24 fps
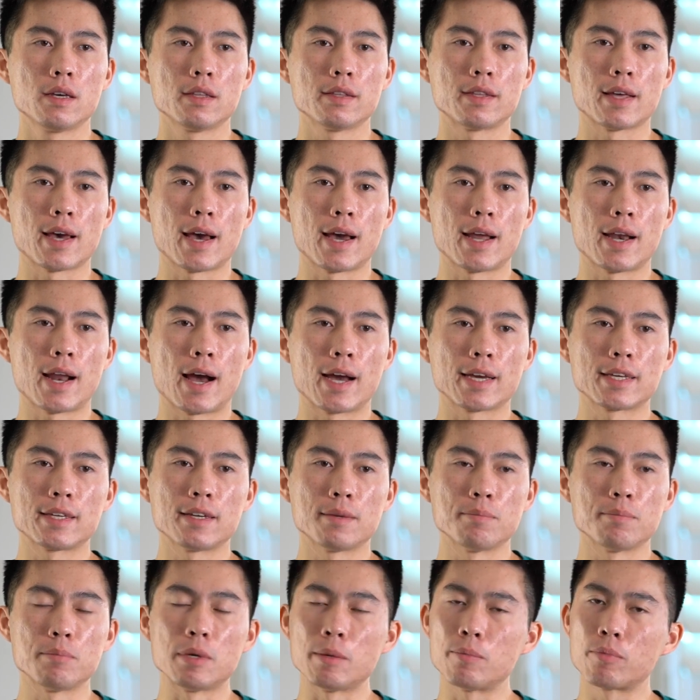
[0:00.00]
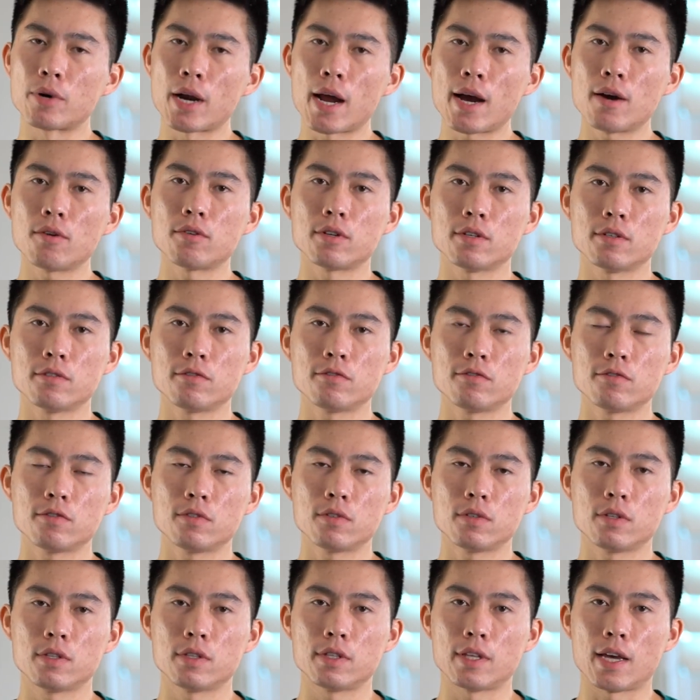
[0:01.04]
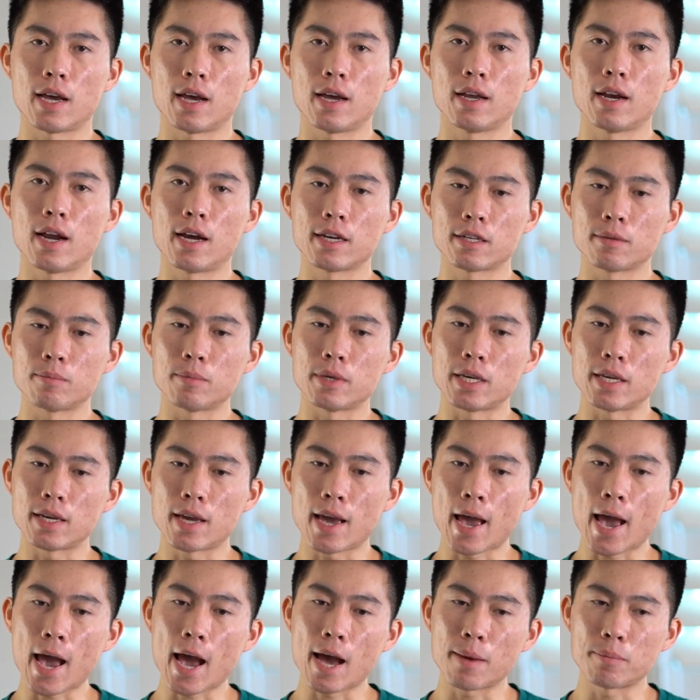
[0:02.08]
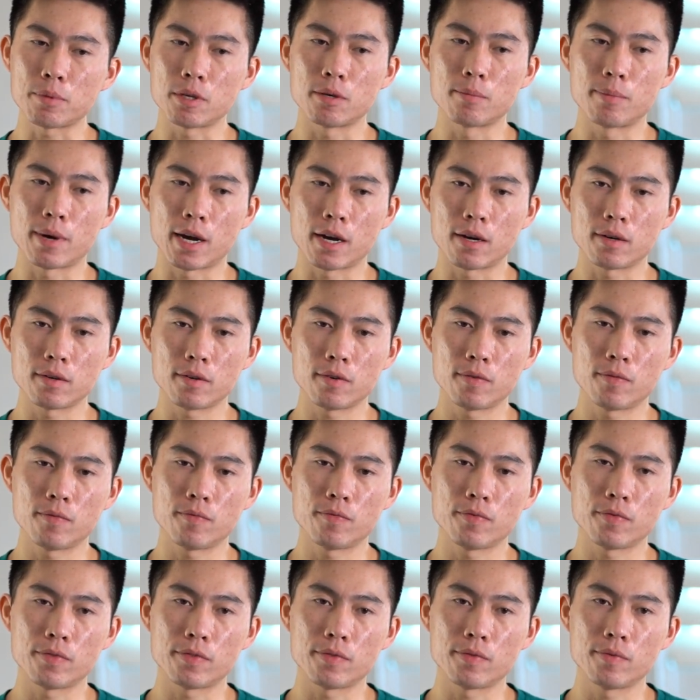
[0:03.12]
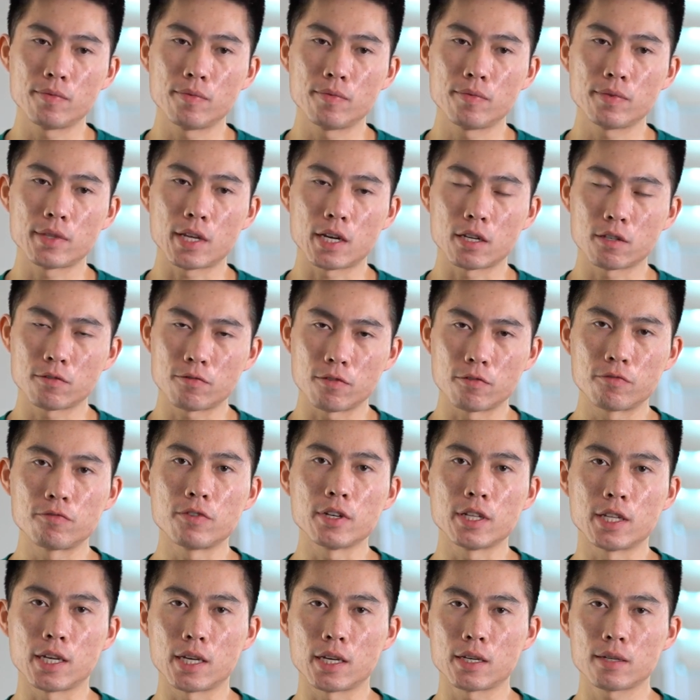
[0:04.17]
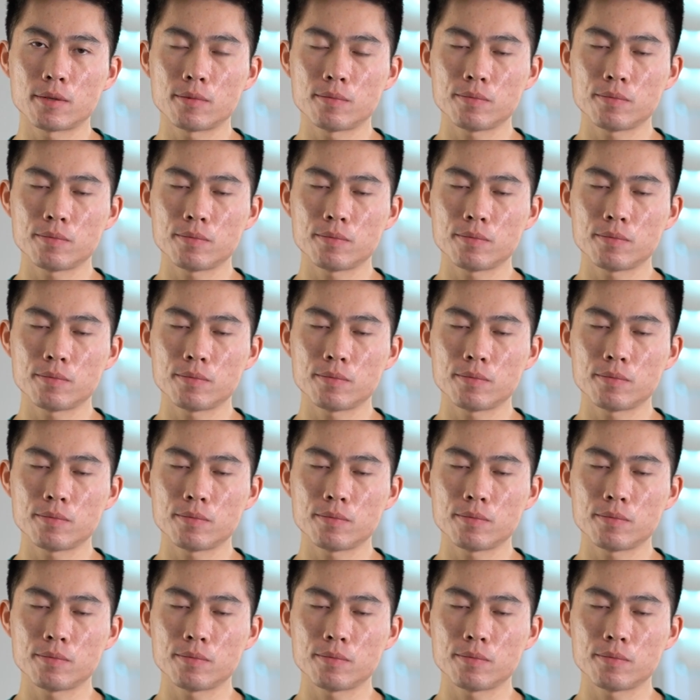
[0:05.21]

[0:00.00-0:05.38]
that I can be proud of, that I can be happy about, that is fulfilling.